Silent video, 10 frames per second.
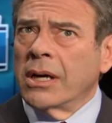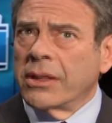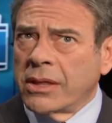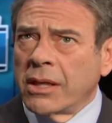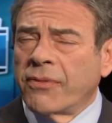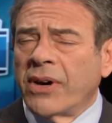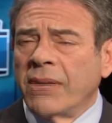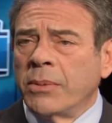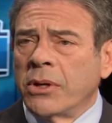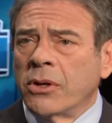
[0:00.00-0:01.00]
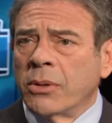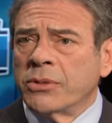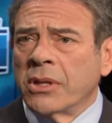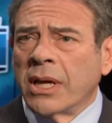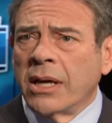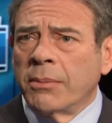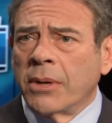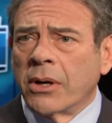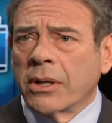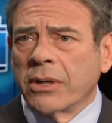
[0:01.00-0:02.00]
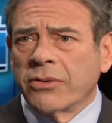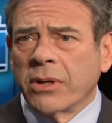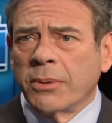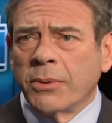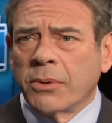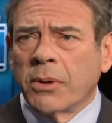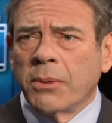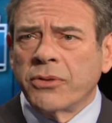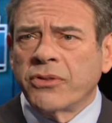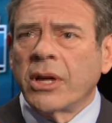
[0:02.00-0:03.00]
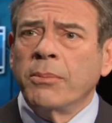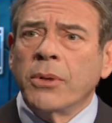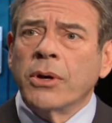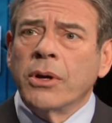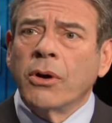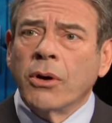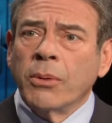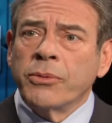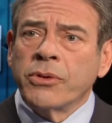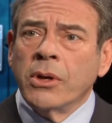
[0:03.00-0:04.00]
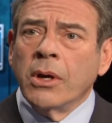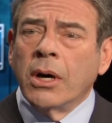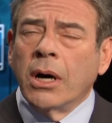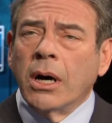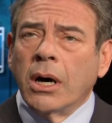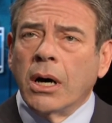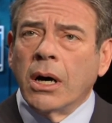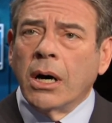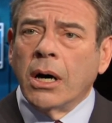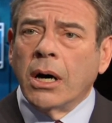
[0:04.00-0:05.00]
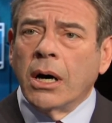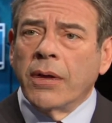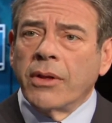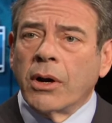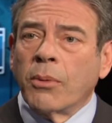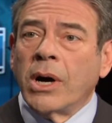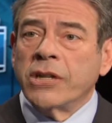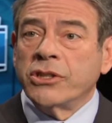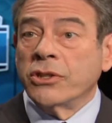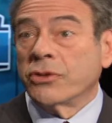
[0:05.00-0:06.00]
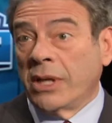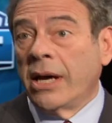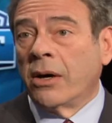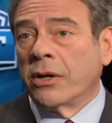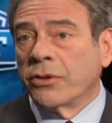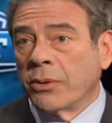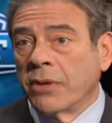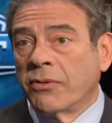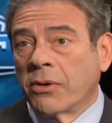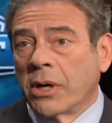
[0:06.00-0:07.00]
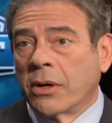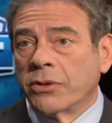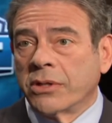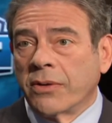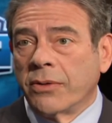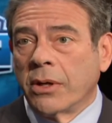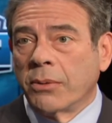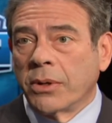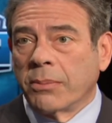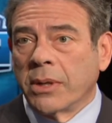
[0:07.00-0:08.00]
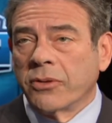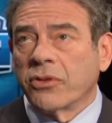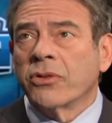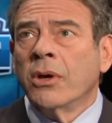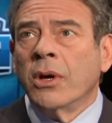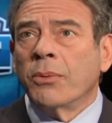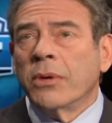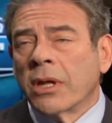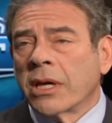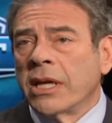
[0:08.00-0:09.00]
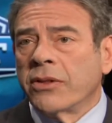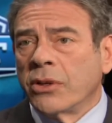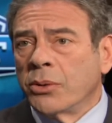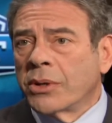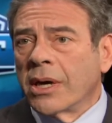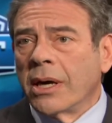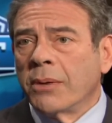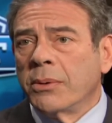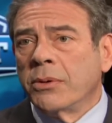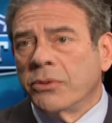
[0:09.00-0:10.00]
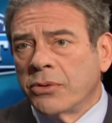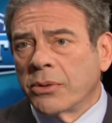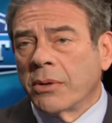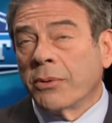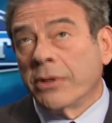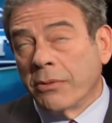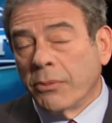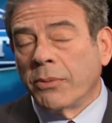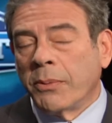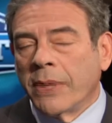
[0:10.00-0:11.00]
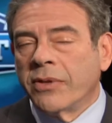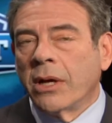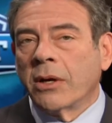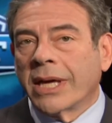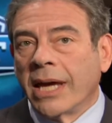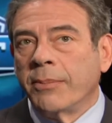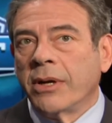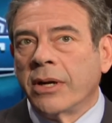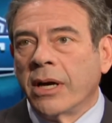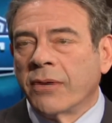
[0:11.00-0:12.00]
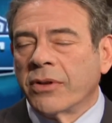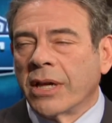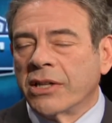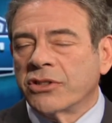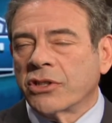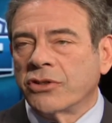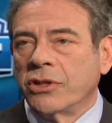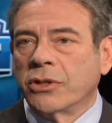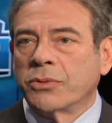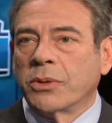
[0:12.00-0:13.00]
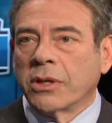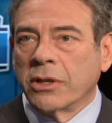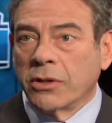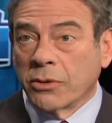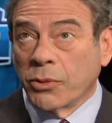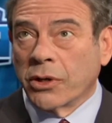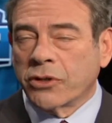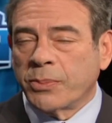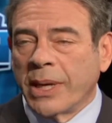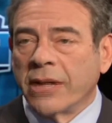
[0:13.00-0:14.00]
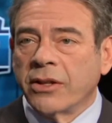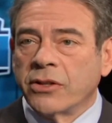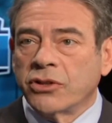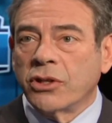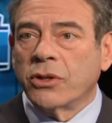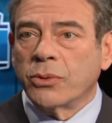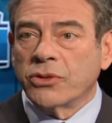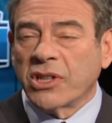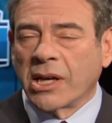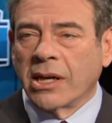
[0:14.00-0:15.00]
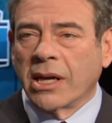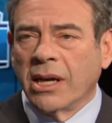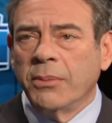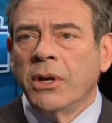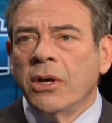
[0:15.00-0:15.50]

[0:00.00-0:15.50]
I think, 5 million homes in Latin America. So, I mean, we're almost 10 million homes uh, uh, that are watching us now on a 24-hour, seven-day-a-week basis. We're looking at the UK. We do two. Do, we have done a game there now for the last six years. We're looking at we're expanding this year to a second game.